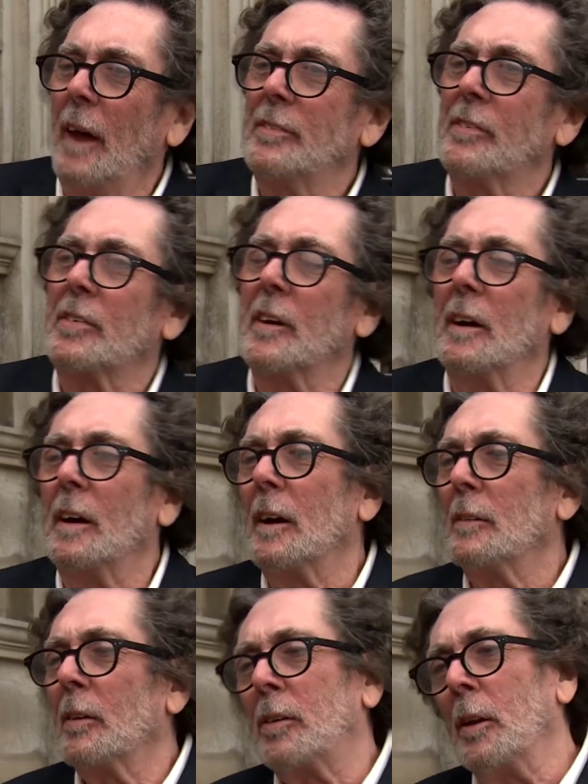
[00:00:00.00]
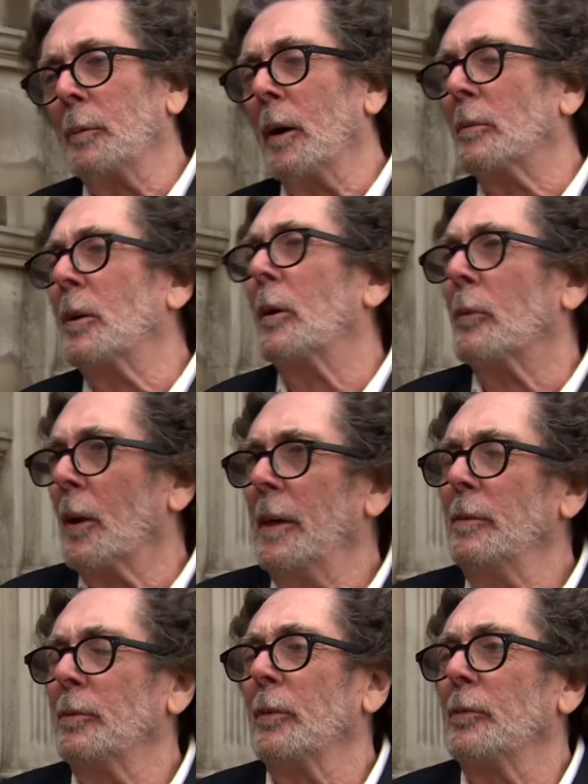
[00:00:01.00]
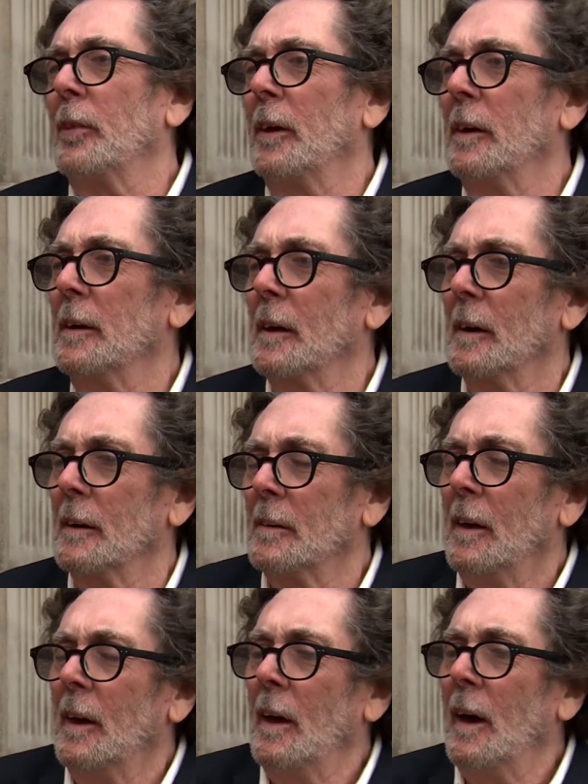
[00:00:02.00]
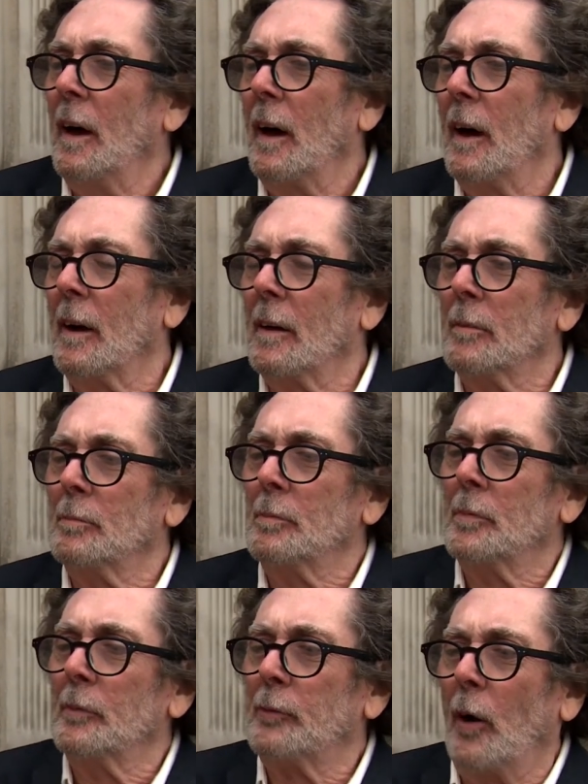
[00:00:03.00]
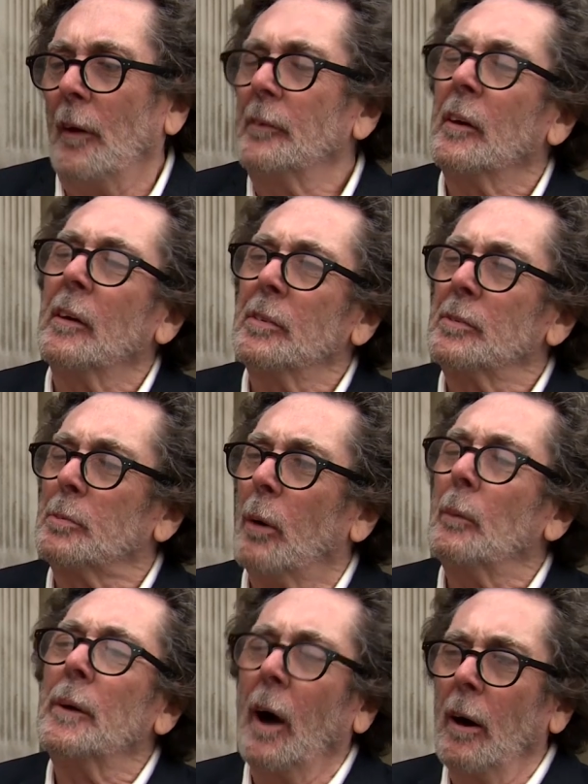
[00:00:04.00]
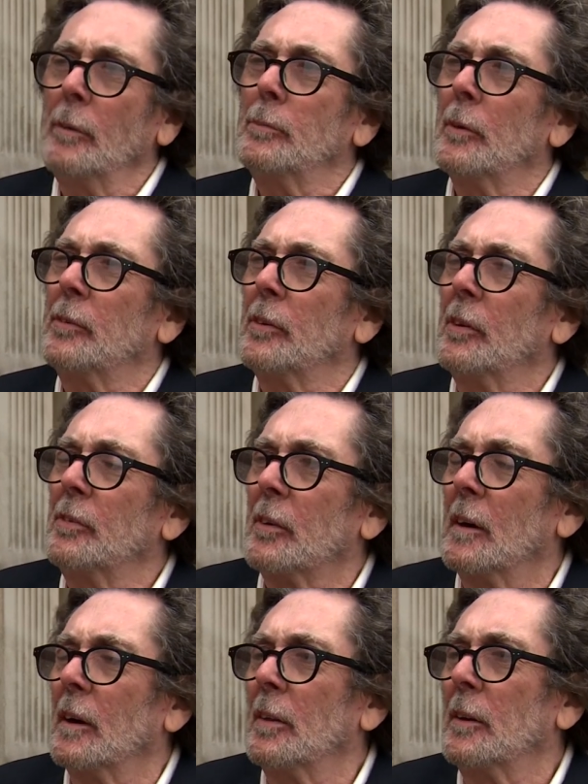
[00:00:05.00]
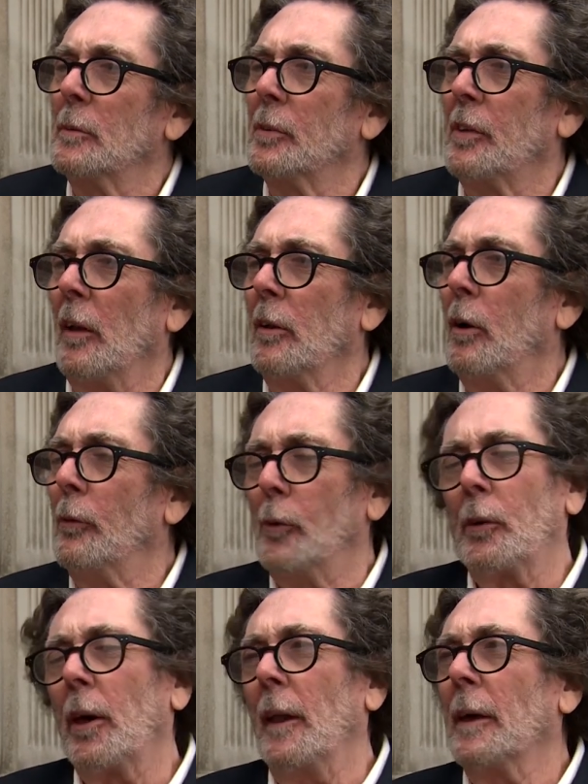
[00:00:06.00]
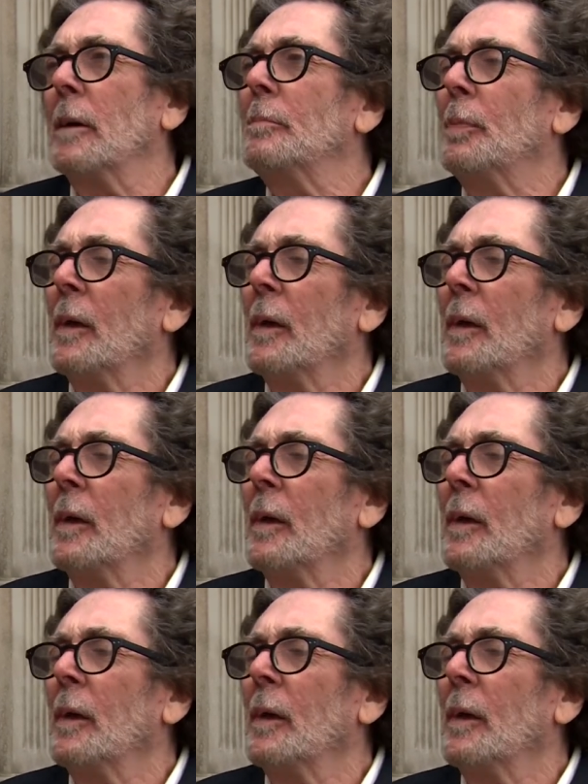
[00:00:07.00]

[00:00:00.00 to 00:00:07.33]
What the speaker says: It's going to be a real relief if the finding is what we hope, which is that it was unlawful killing.